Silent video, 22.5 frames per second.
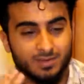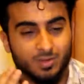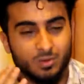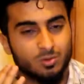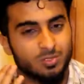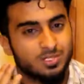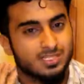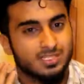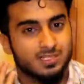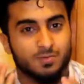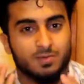
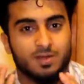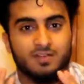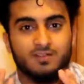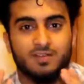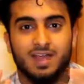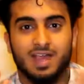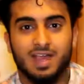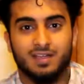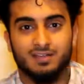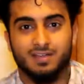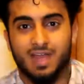Don't listen to
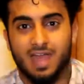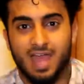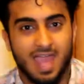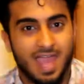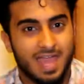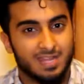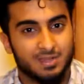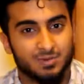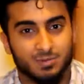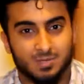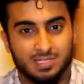whatever
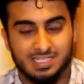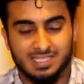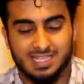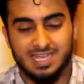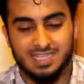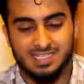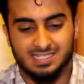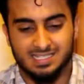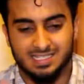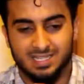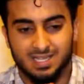anyone
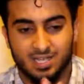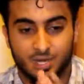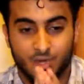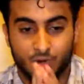says.